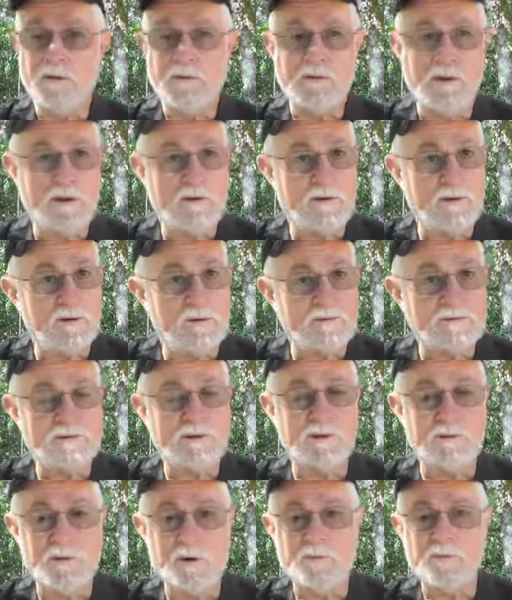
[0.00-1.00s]
They don't
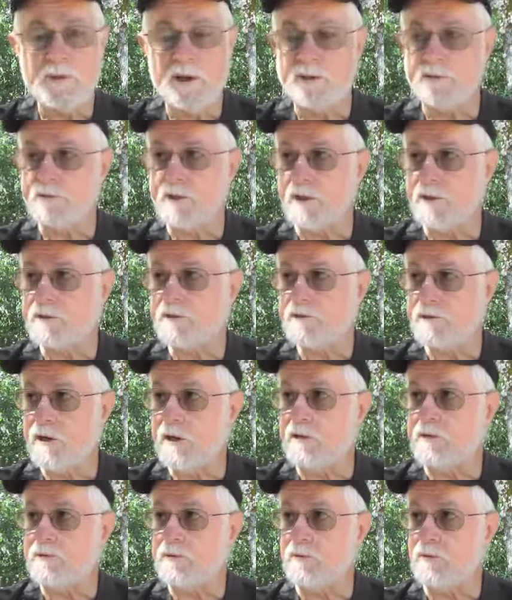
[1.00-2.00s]
show up as
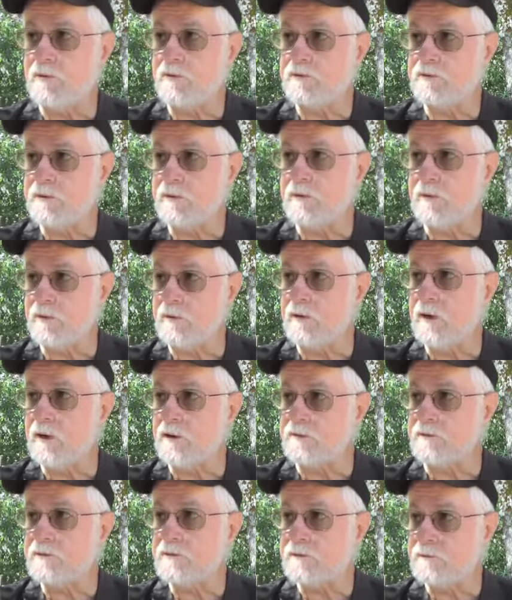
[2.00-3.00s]
exchangeable, so they're
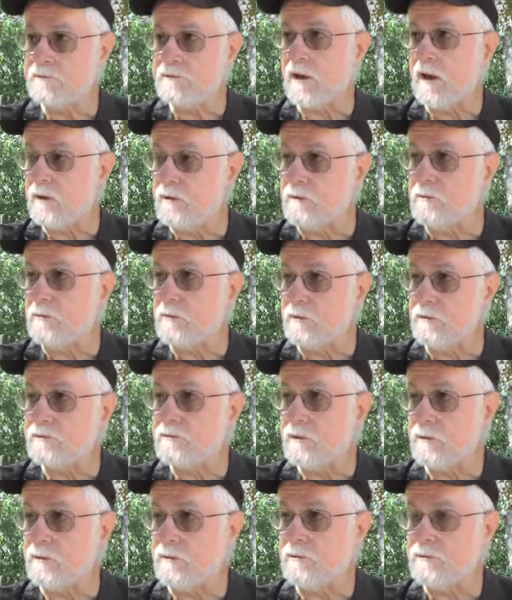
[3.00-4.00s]
not soluble,
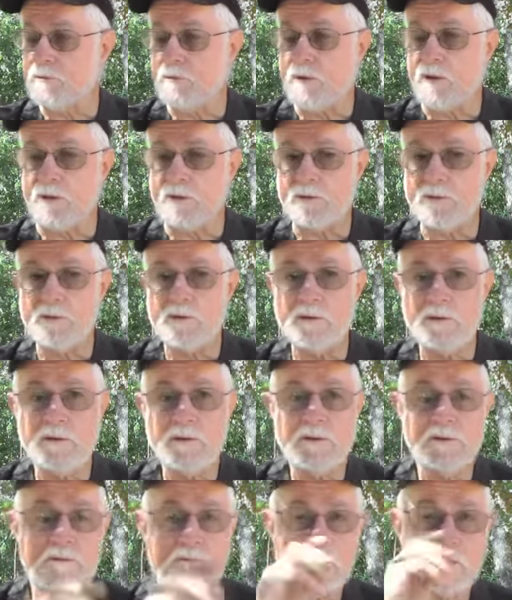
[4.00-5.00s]
so to speak.
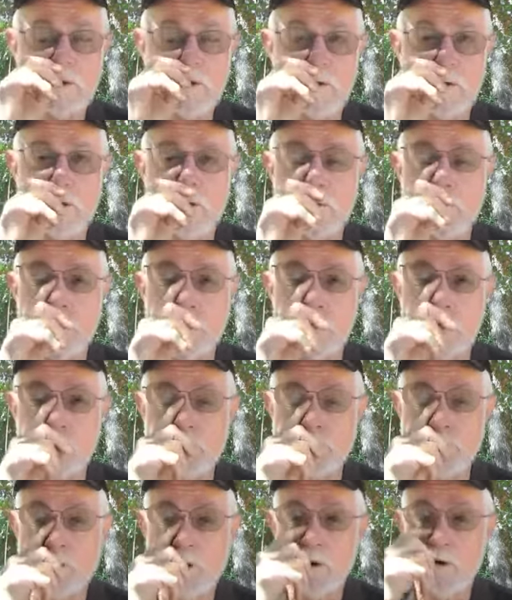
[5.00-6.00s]
In other
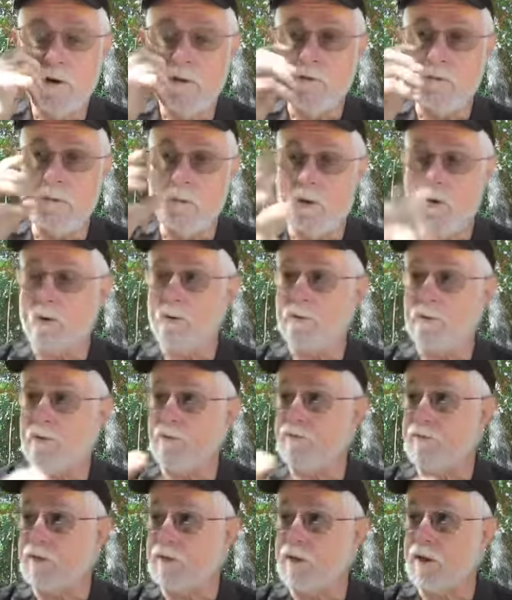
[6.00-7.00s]
words, water,
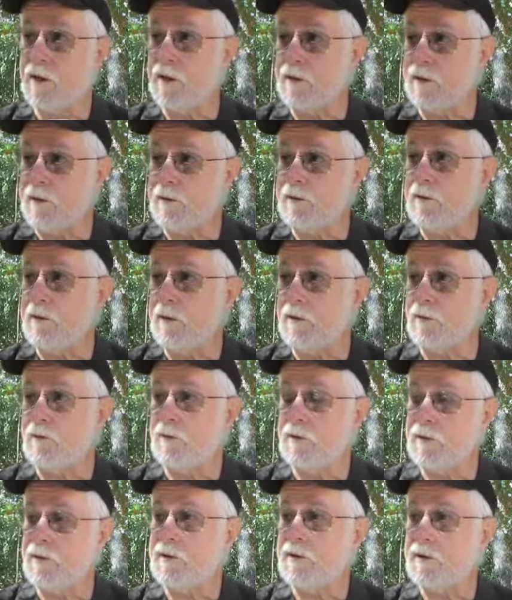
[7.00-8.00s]
if it got in there,
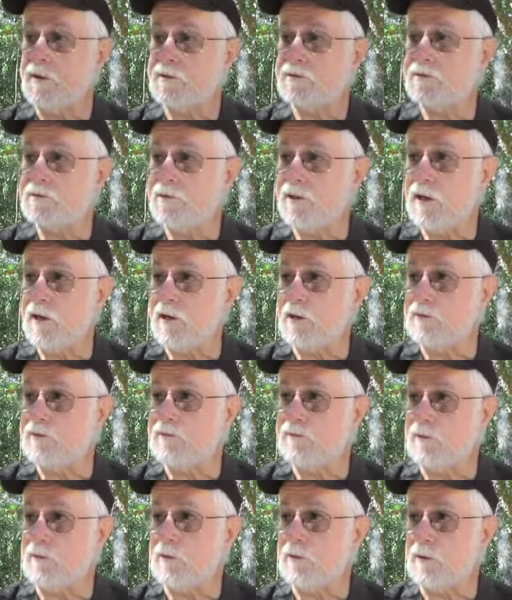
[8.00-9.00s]
wouldn't exchange
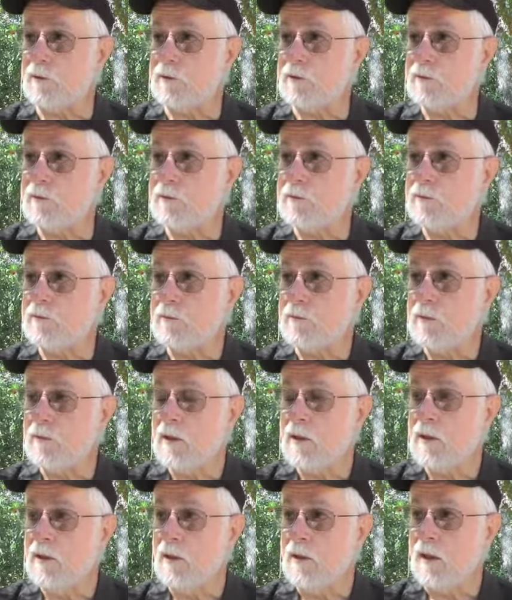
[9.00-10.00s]
for it
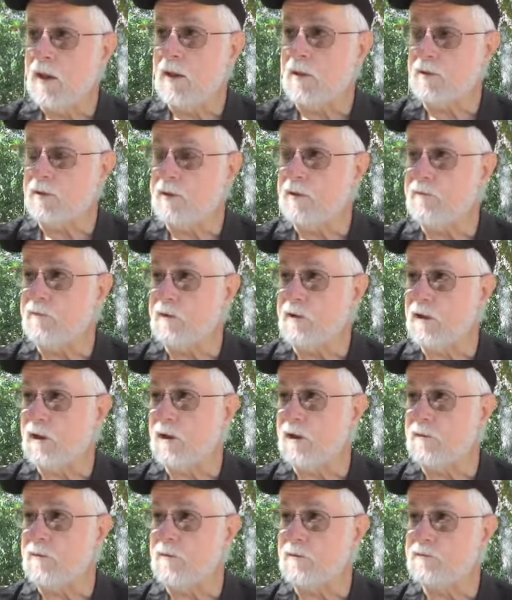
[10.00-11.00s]
and give it
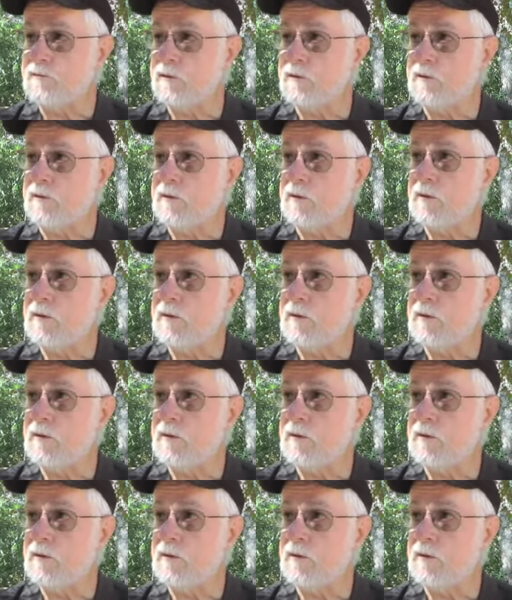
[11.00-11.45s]
hydrogen.